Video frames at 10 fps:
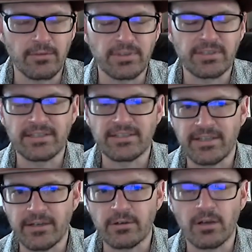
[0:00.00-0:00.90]
which then
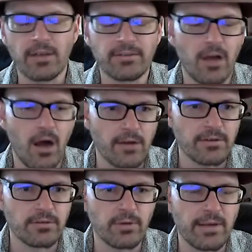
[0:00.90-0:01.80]
steer us
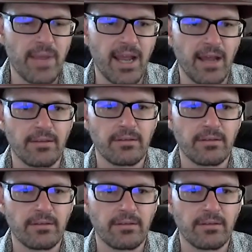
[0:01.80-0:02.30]
onto a path.